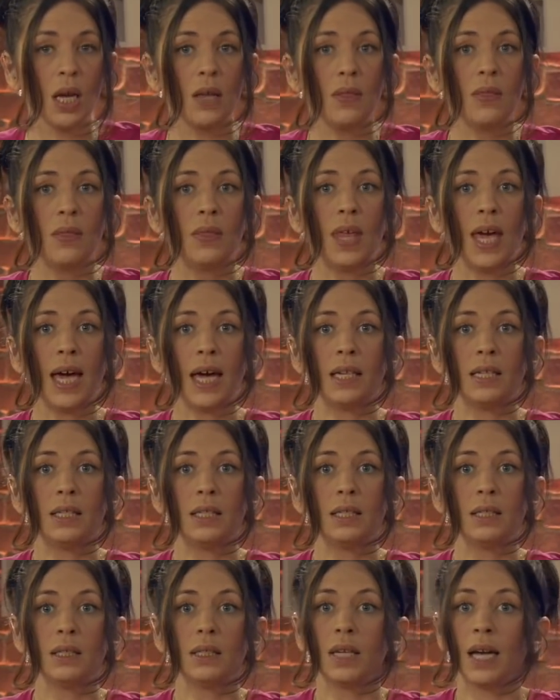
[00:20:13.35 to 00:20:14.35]

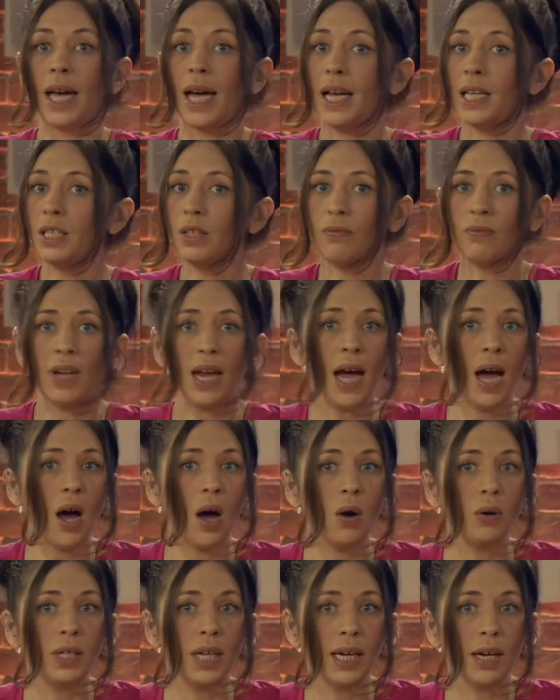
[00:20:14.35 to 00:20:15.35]
that, as of
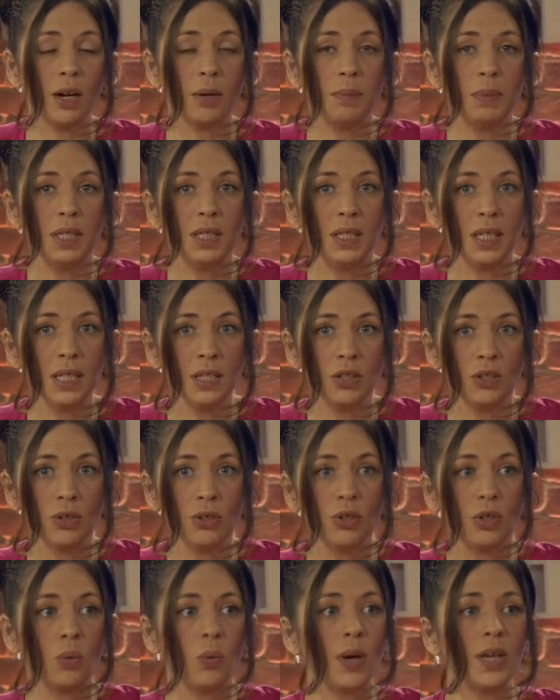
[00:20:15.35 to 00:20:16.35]
now, cannot be
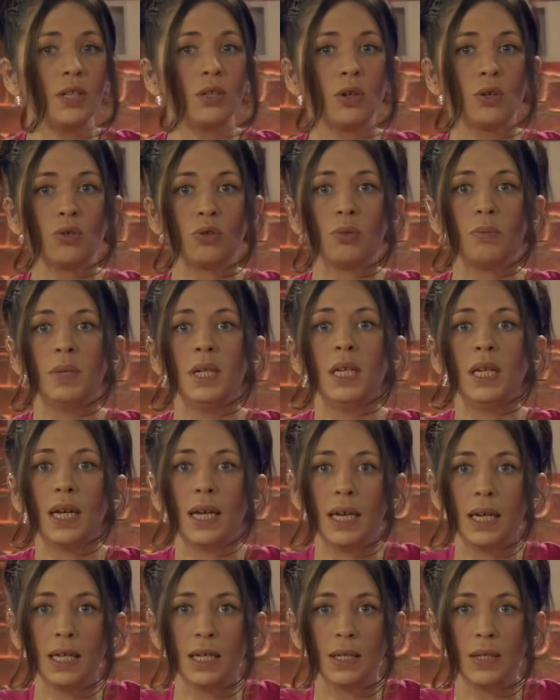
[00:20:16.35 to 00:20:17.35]
censored the way social
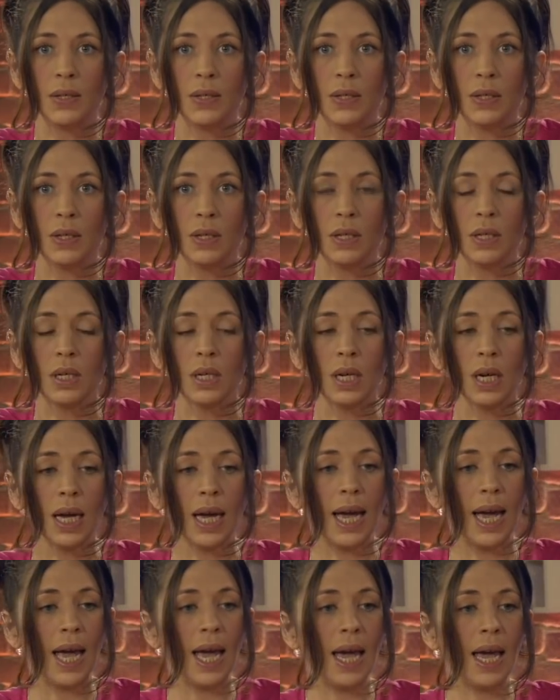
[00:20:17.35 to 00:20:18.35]
media is.
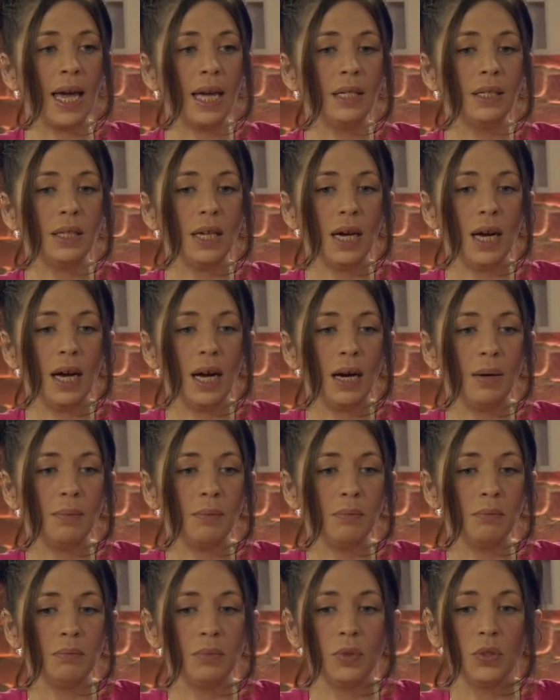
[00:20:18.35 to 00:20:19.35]
And
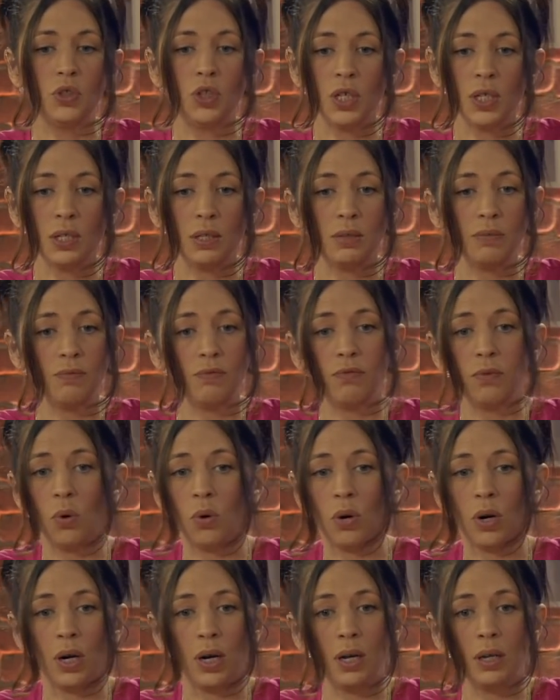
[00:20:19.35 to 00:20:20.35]
just
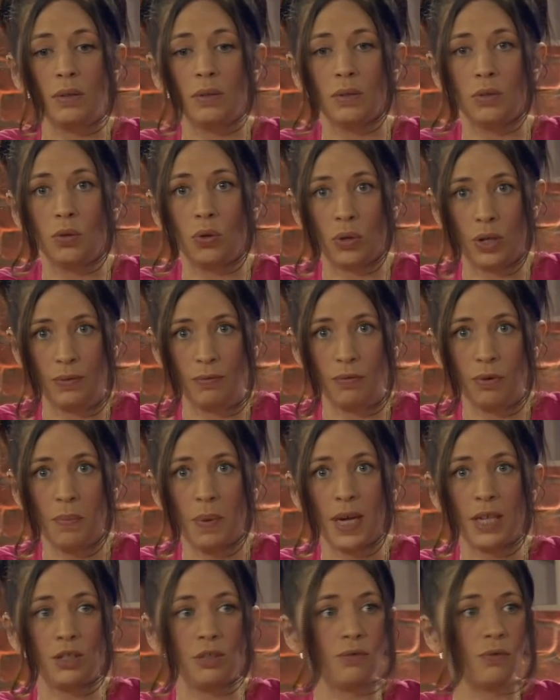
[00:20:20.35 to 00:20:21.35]
for your
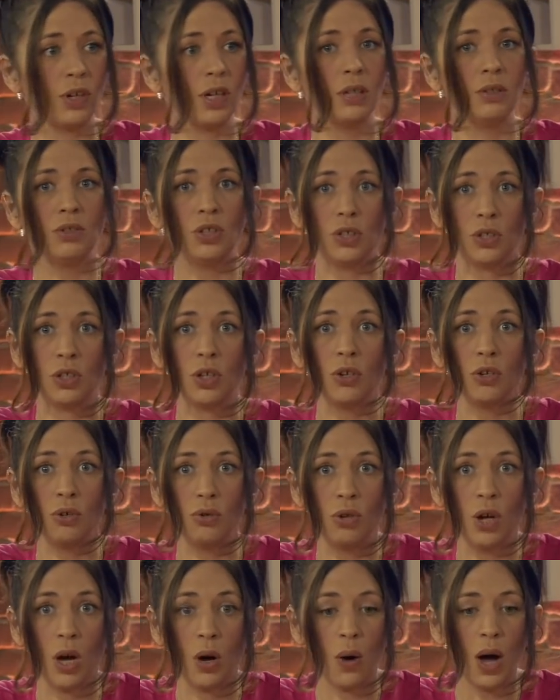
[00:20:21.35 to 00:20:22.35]
information for it, just so
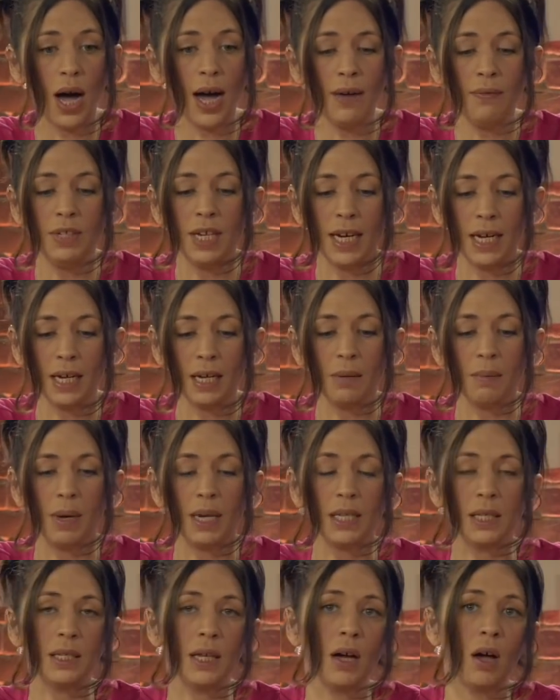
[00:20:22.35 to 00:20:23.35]
you know. I've taken
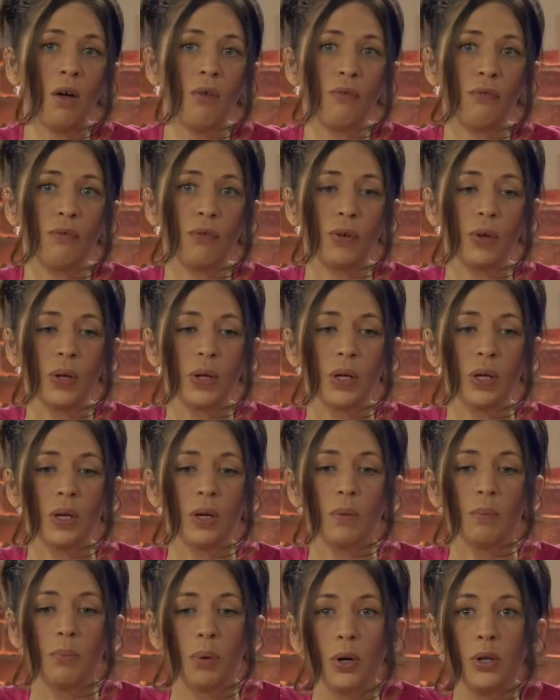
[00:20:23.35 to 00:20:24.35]
myself
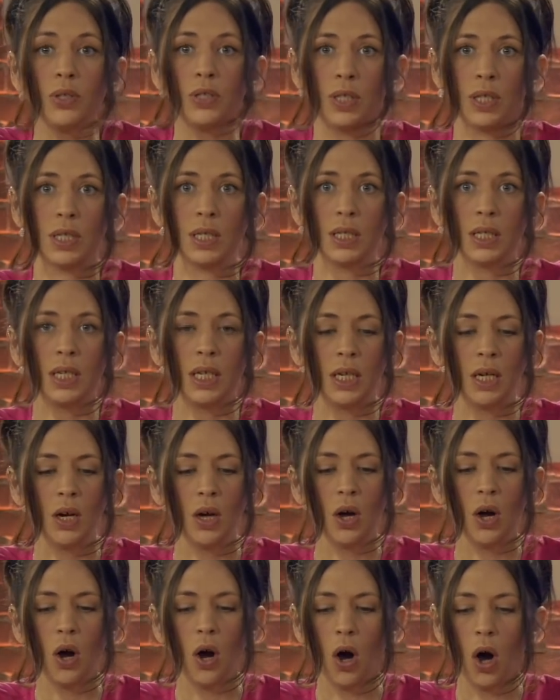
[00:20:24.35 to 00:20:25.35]
personally
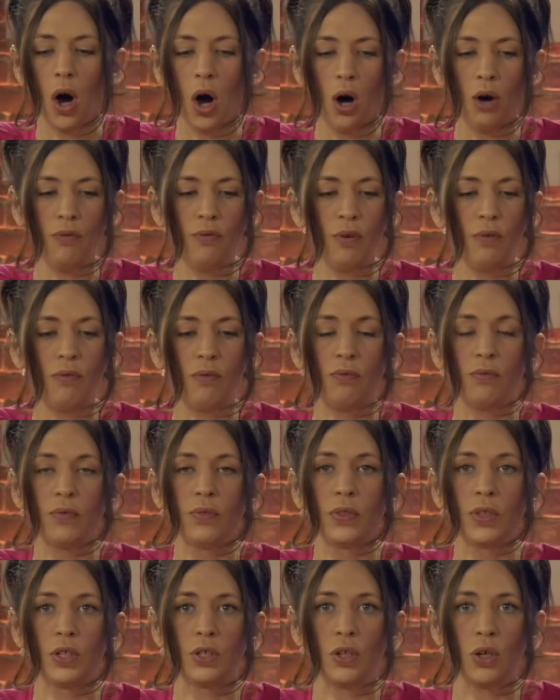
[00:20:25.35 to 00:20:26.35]
off of
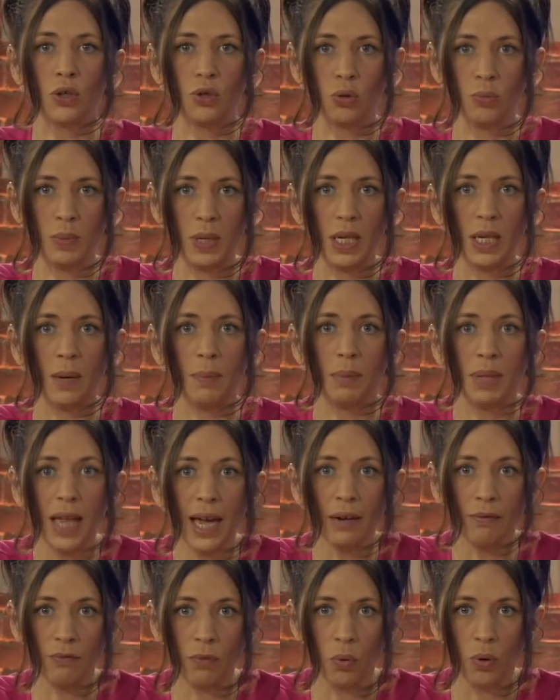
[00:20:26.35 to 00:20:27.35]
the social media
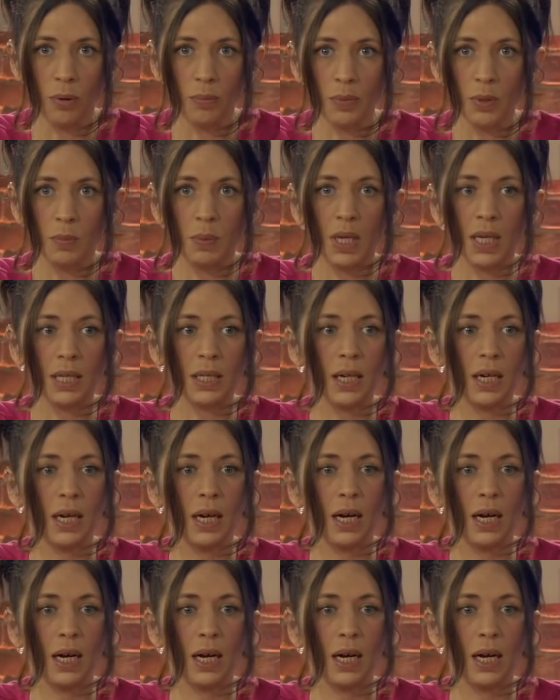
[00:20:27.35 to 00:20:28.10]
platforms because